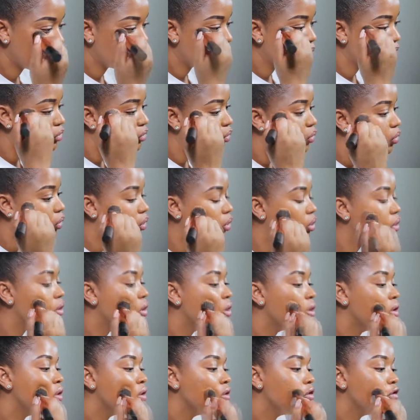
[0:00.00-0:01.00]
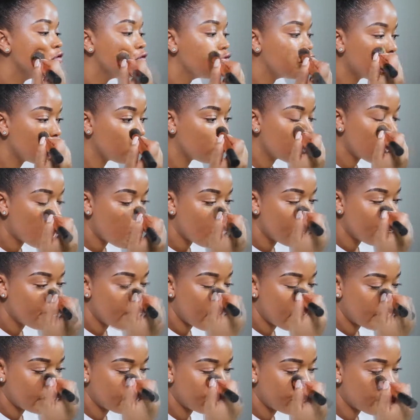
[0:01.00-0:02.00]
with your full
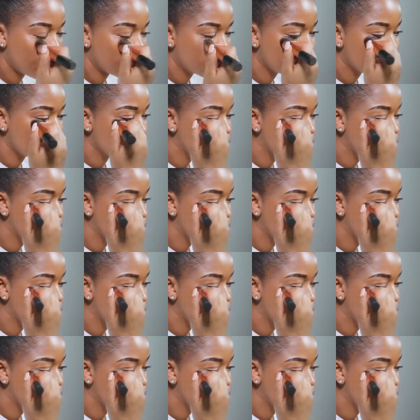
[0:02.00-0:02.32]
compact brush.